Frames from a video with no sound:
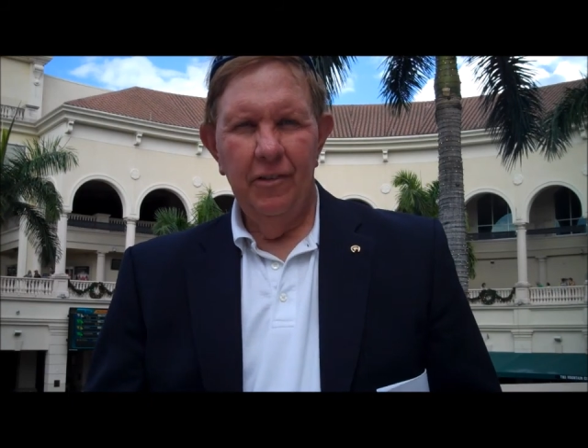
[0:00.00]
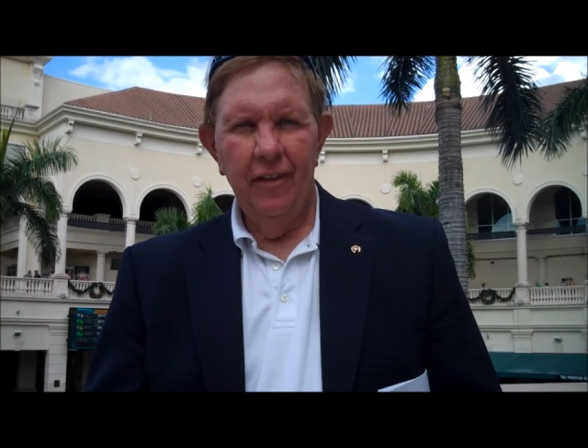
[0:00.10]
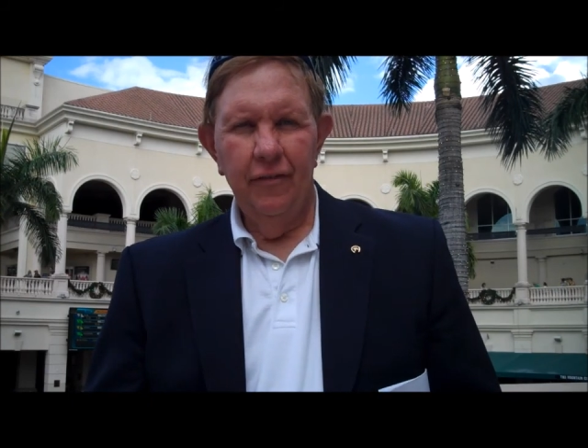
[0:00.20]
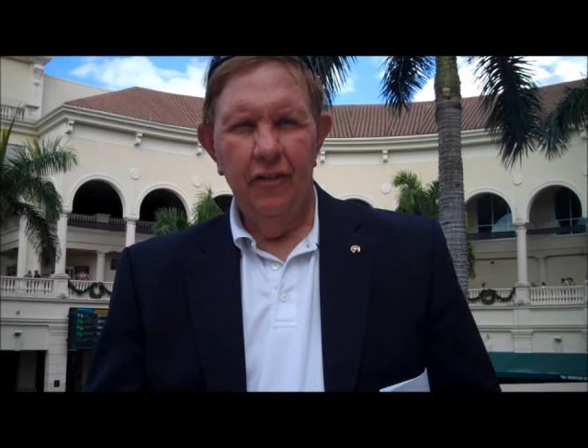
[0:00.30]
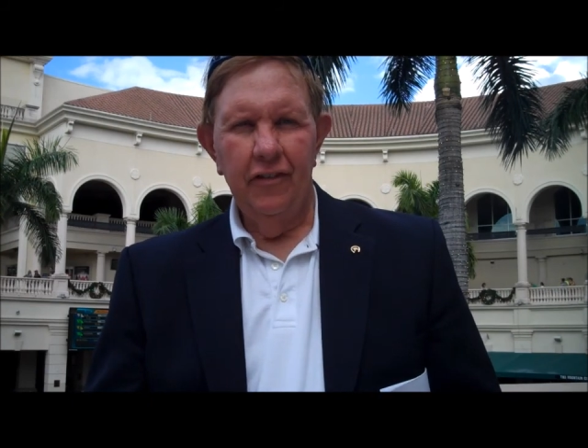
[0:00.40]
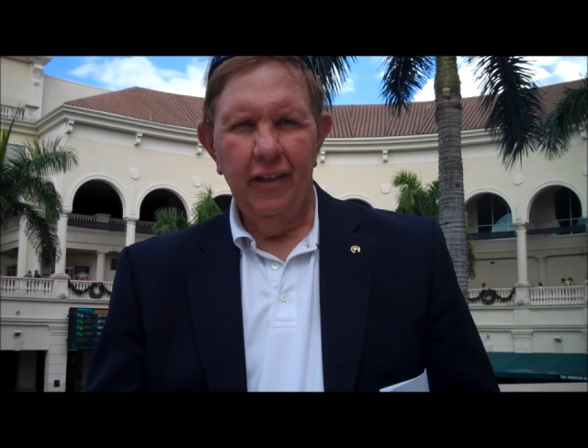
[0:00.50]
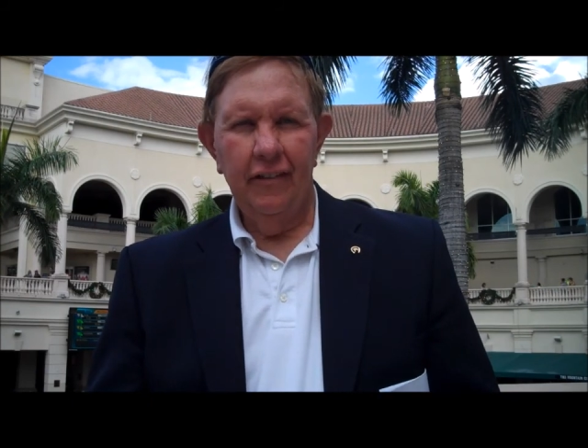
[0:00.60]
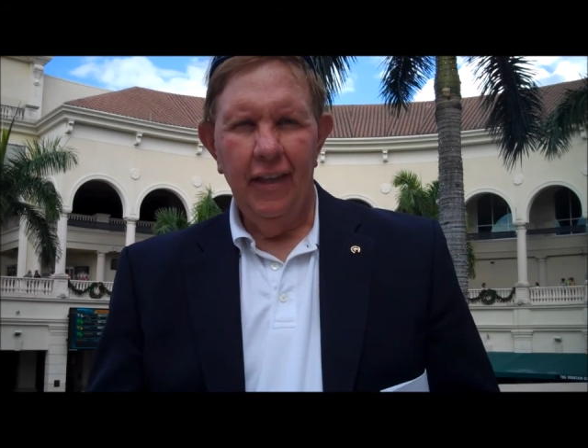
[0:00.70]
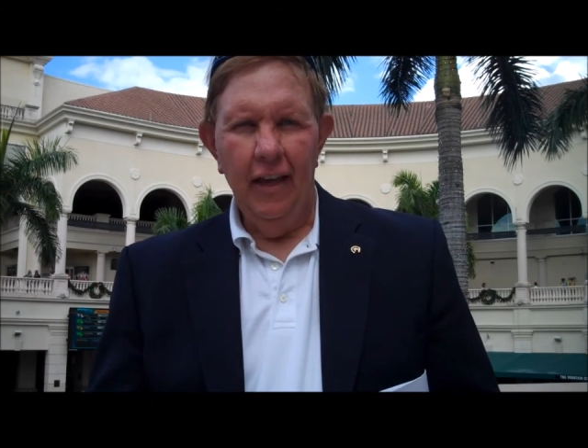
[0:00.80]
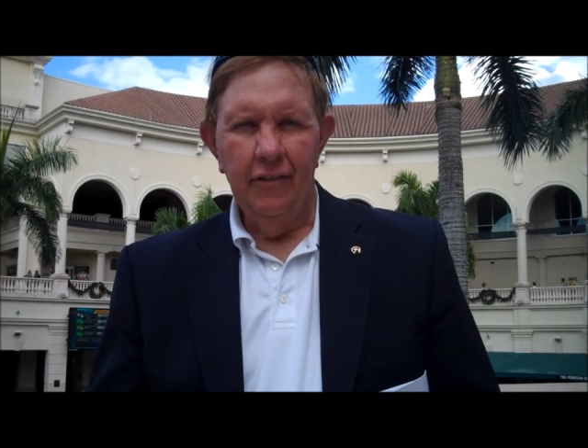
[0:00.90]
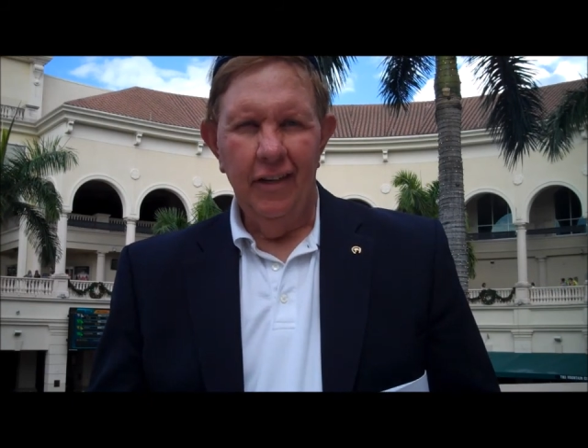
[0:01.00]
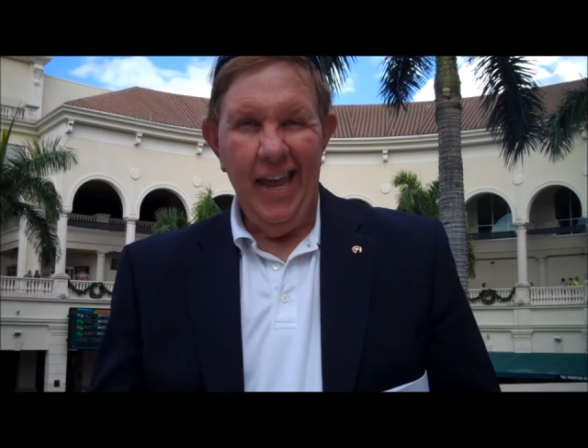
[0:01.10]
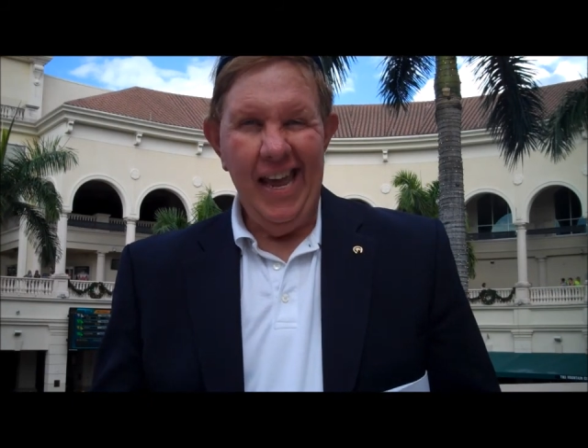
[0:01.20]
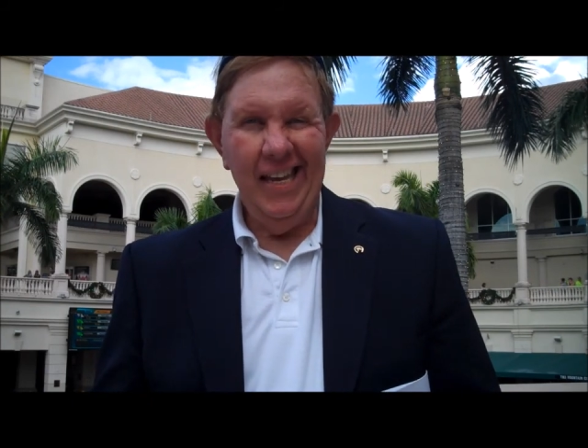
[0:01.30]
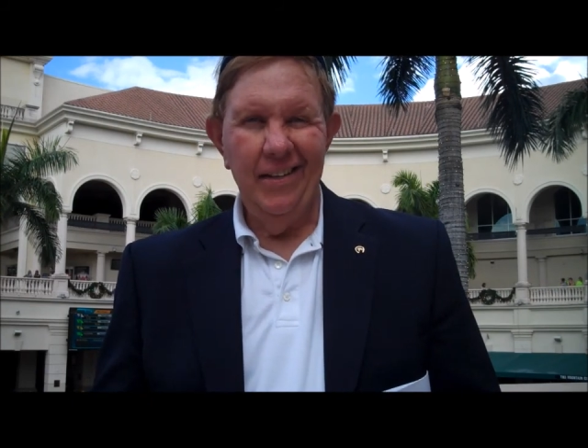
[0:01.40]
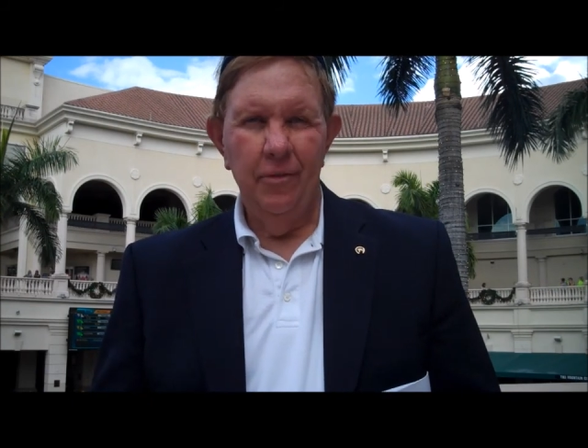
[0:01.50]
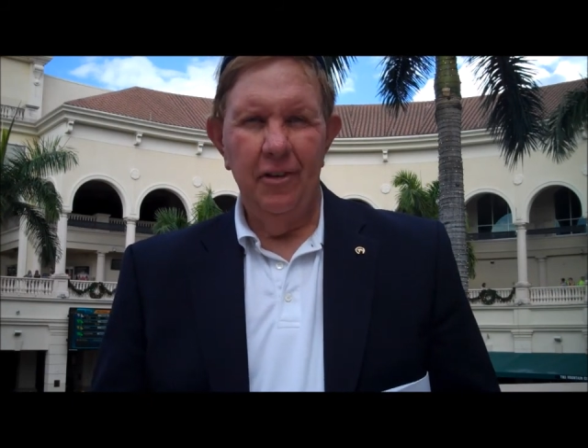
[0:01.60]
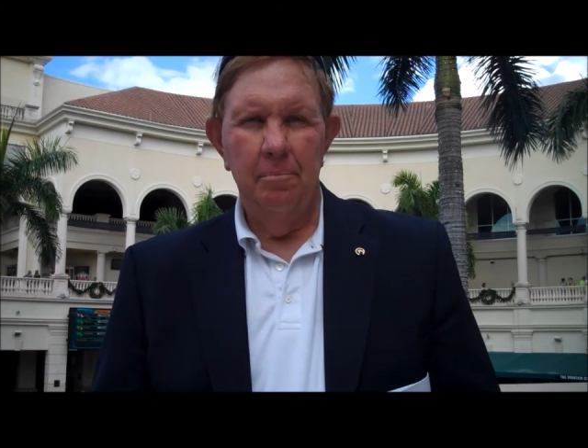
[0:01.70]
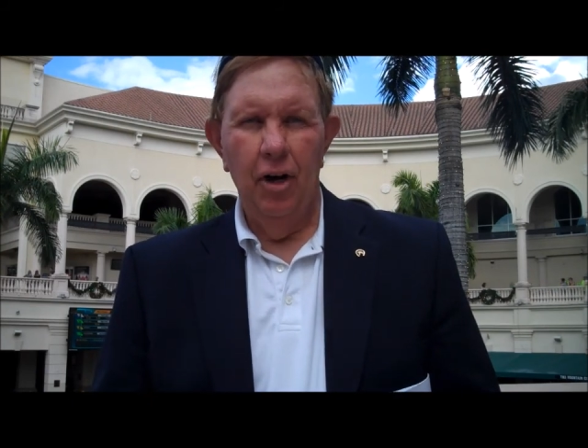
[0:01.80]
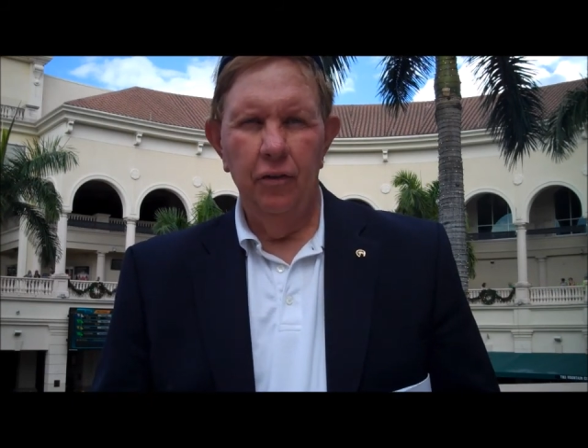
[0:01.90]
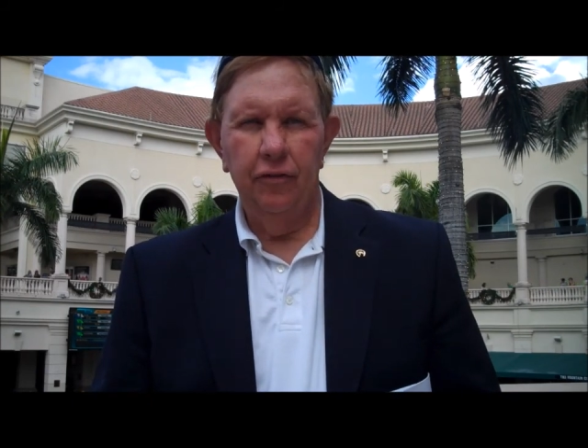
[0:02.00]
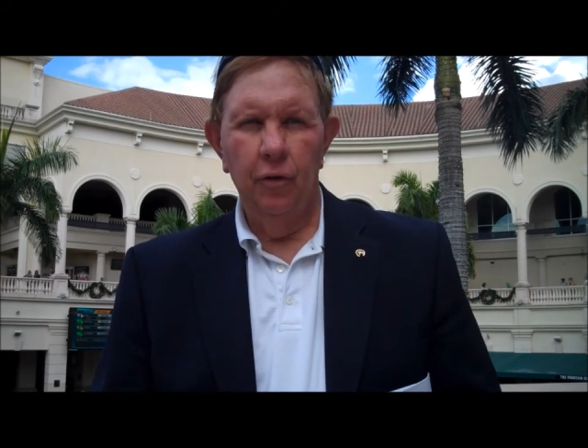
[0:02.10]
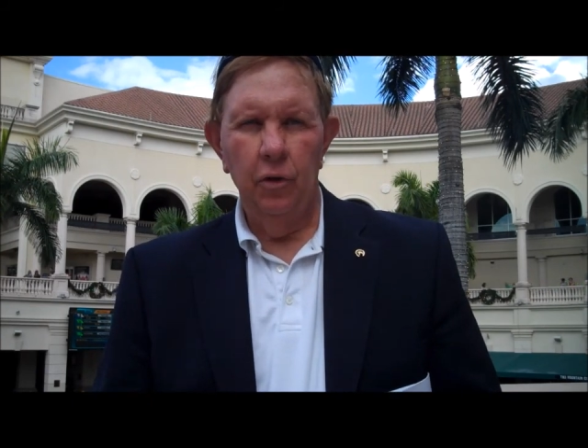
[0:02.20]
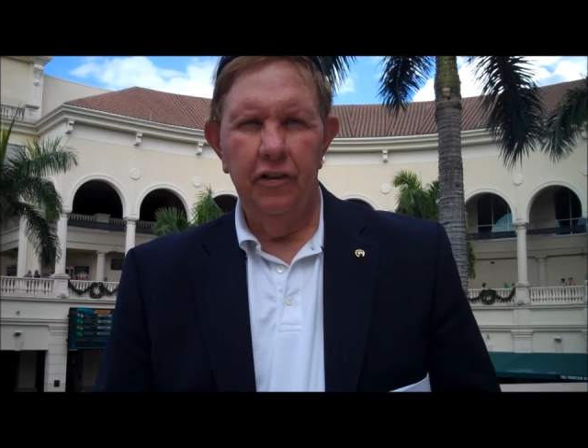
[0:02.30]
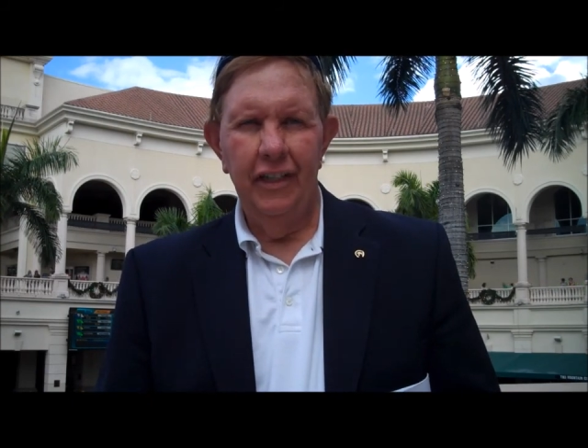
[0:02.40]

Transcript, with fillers: was in for 6,000. And he was in post 14.